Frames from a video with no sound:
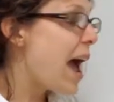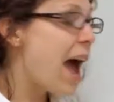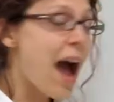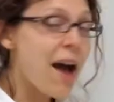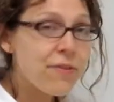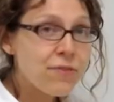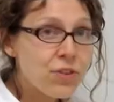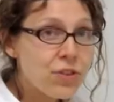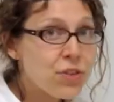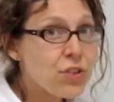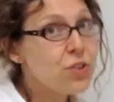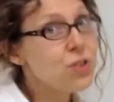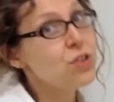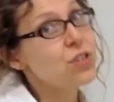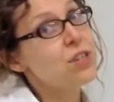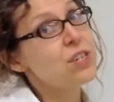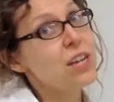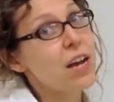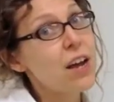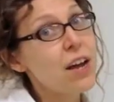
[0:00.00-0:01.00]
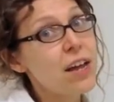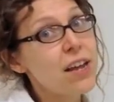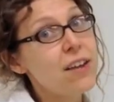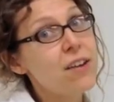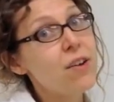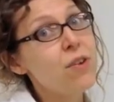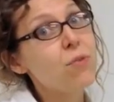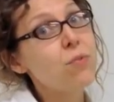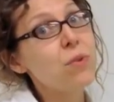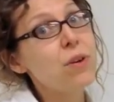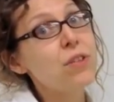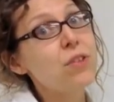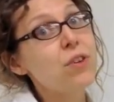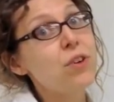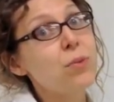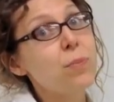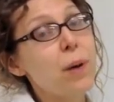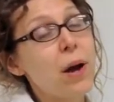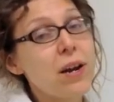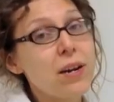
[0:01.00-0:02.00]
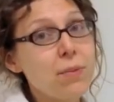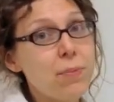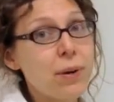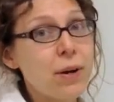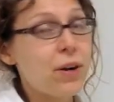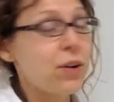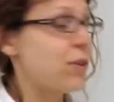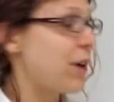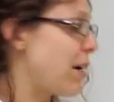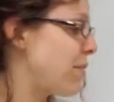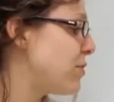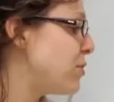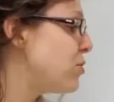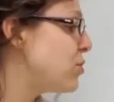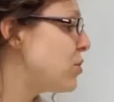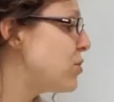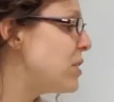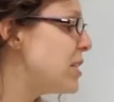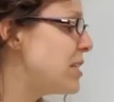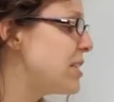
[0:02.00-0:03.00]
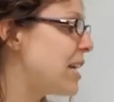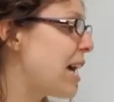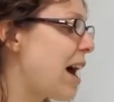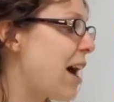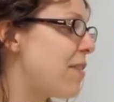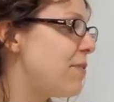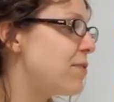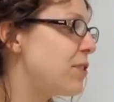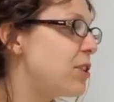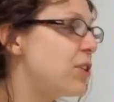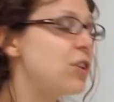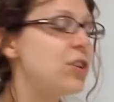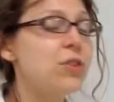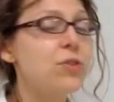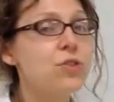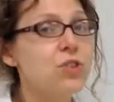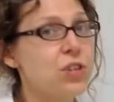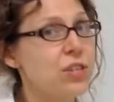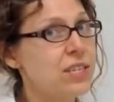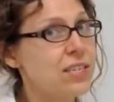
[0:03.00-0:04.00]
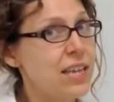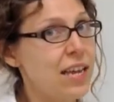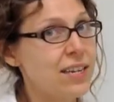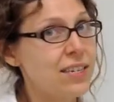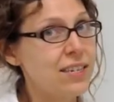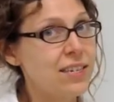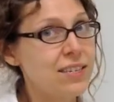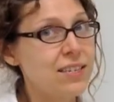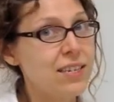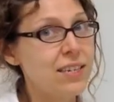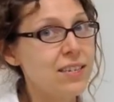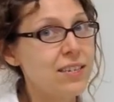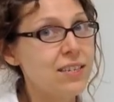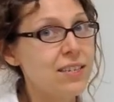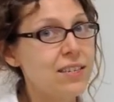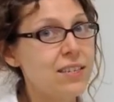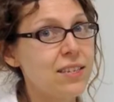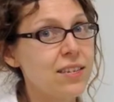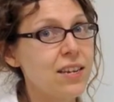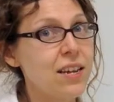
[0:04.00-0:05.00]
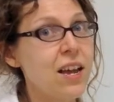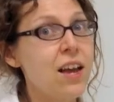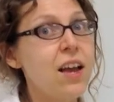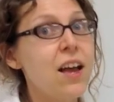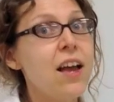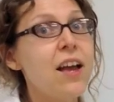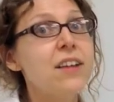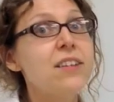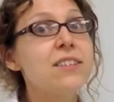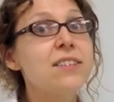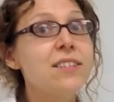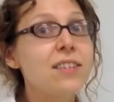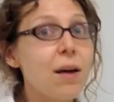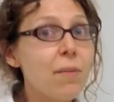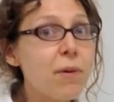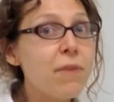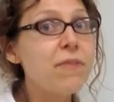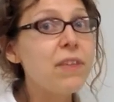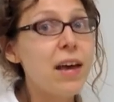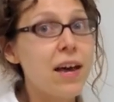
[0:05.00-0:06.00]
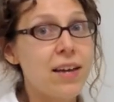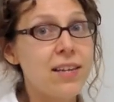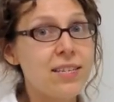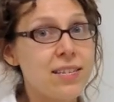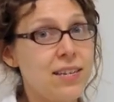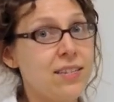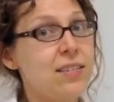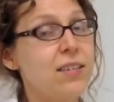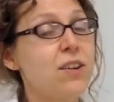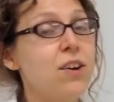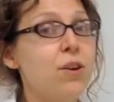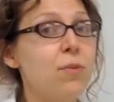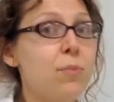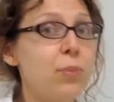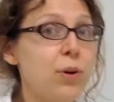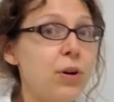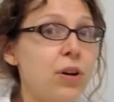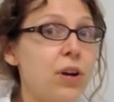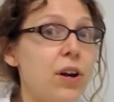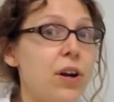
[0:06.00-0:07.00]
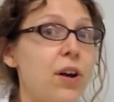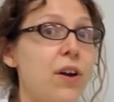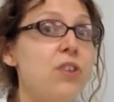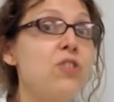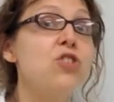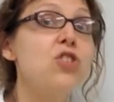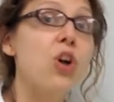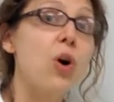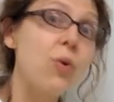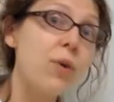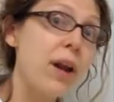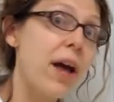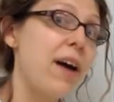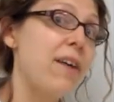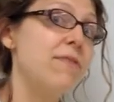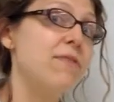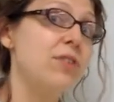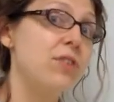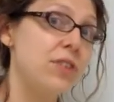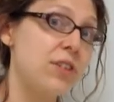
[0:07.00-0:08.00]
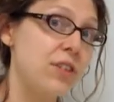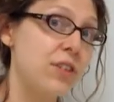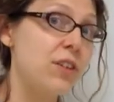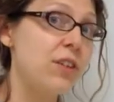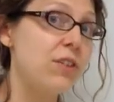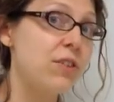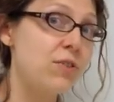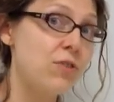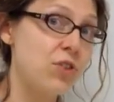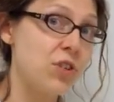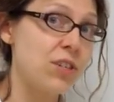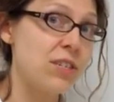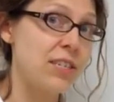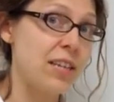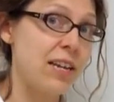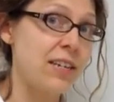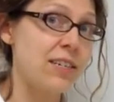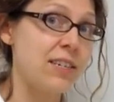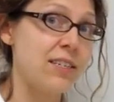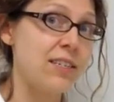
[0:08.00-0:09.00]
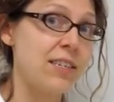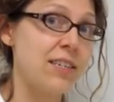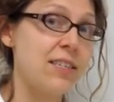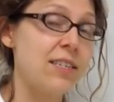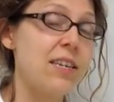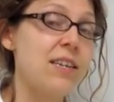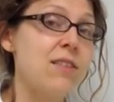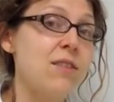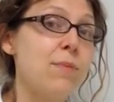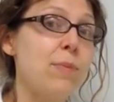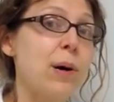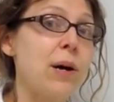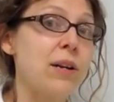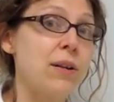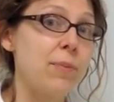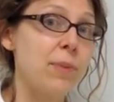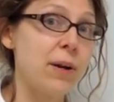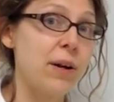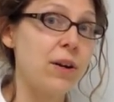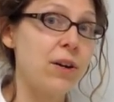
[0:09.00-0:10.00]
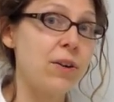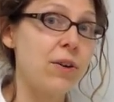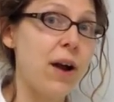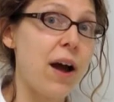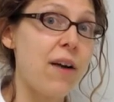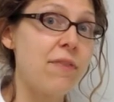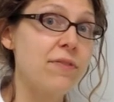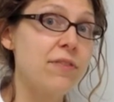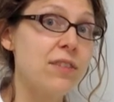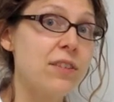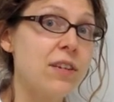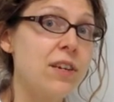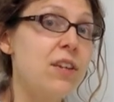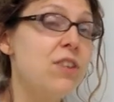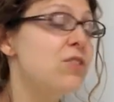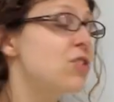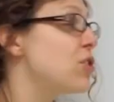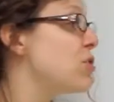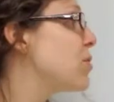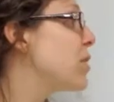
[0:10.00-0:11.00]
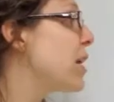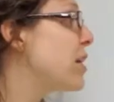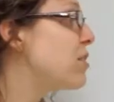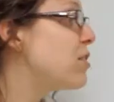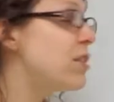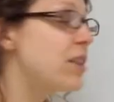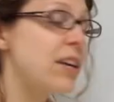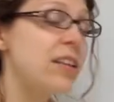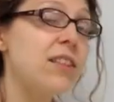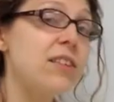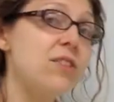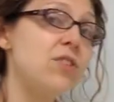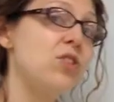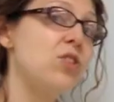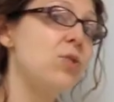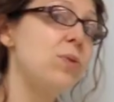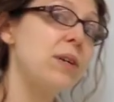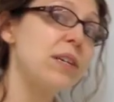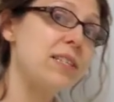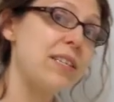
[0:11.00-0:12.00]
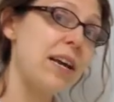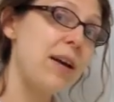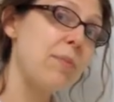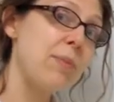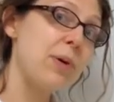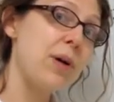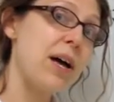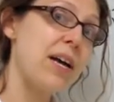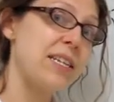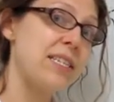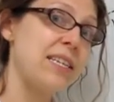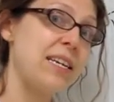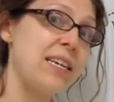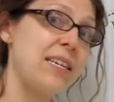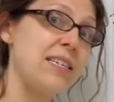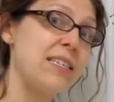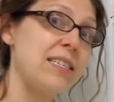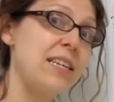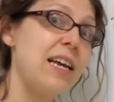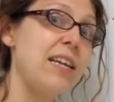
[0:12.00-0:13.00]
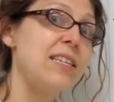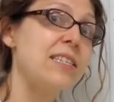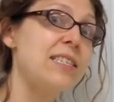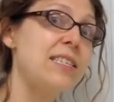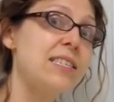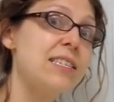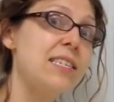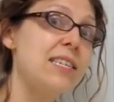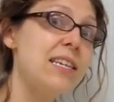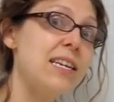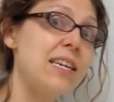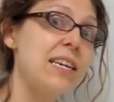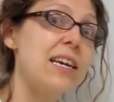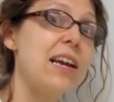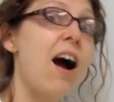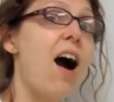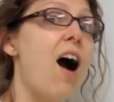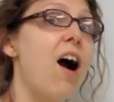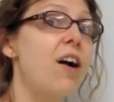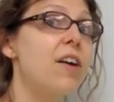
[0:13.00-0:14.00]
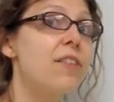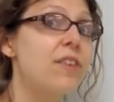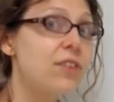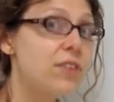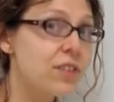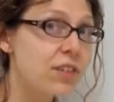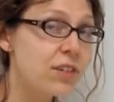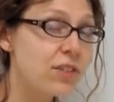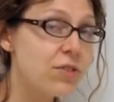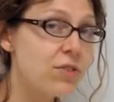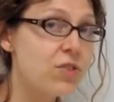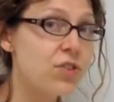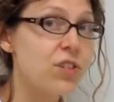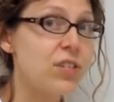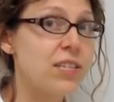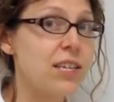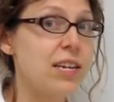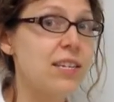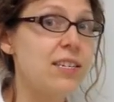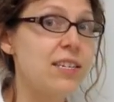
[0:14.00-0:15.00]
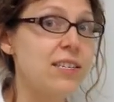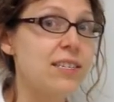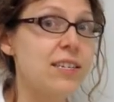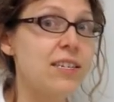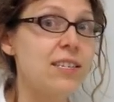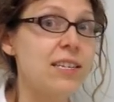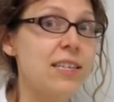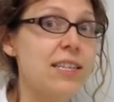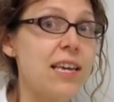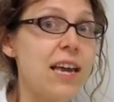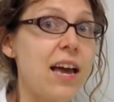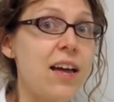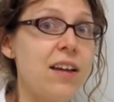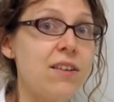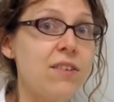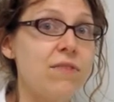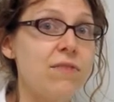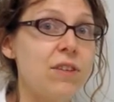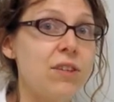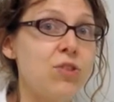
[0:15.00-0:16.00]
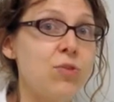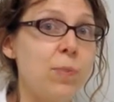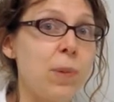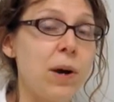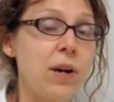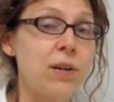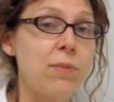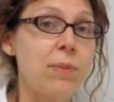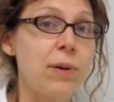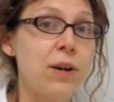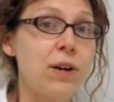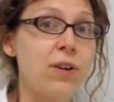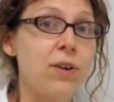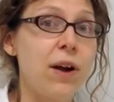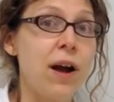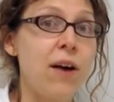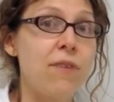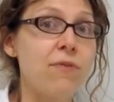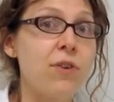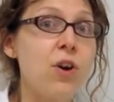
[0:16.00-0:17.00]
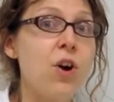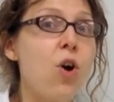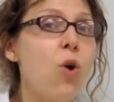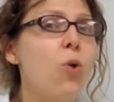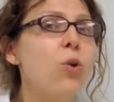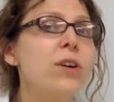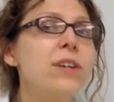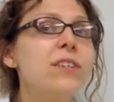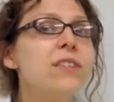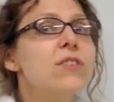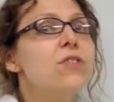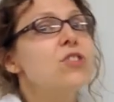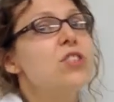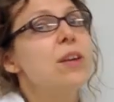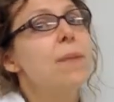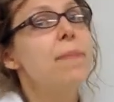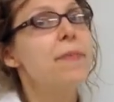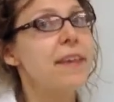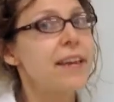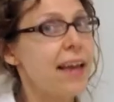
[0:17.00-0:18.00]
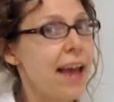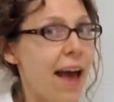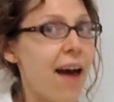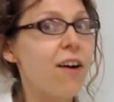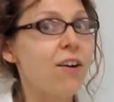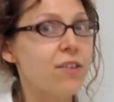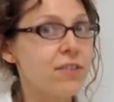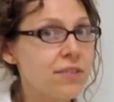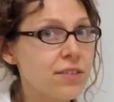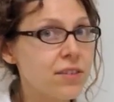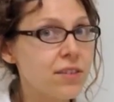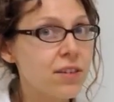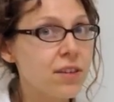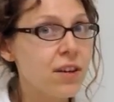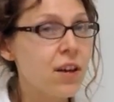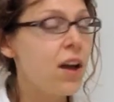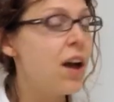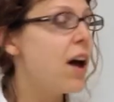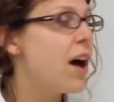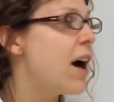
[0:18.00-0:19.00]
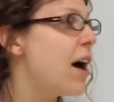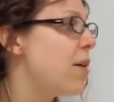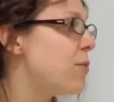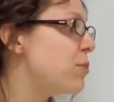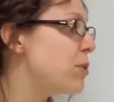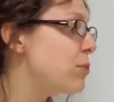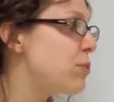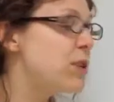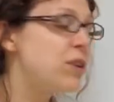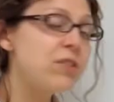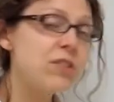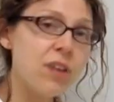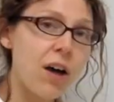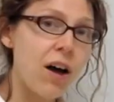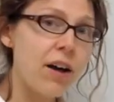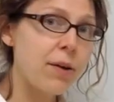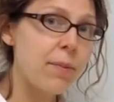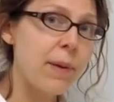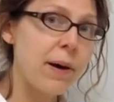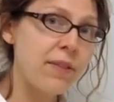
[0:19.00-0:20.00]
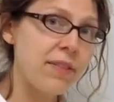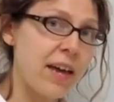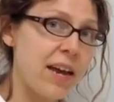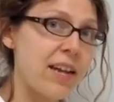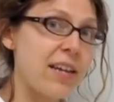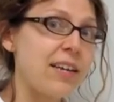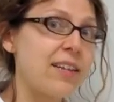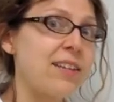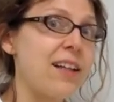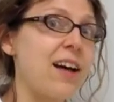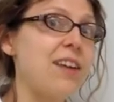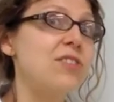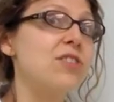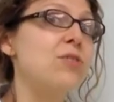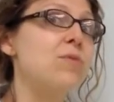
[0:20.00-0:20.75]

After you're done with your body paragraph, you do need to have conclusion sentences. Some of the essays in our book don't have good conclusion sentences in the body paragraphs. So you can look at these 2 example essays and see, are there conclusion sentences at the end of each body paragraph, or is there something else? We will talk about that in class